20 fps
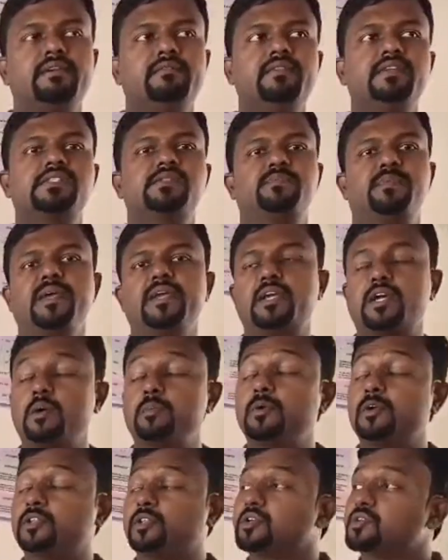when we
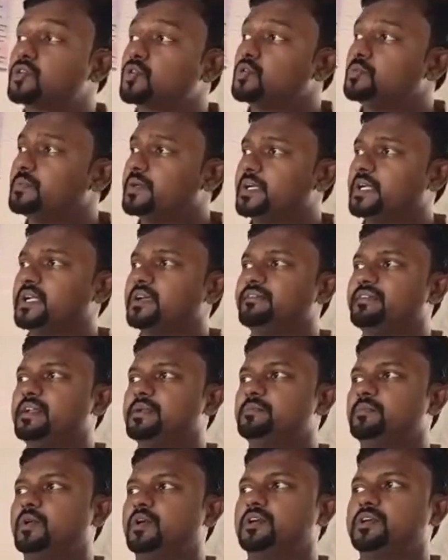speak about the human
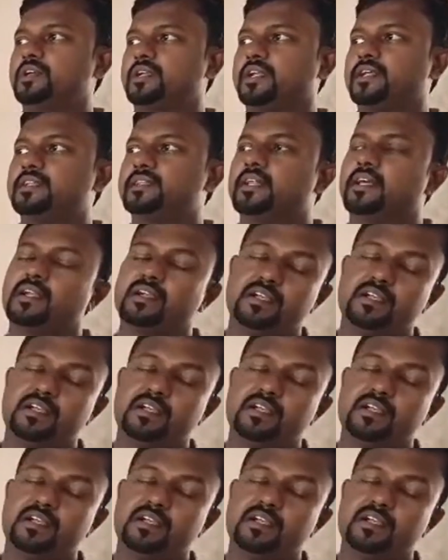level monitoring,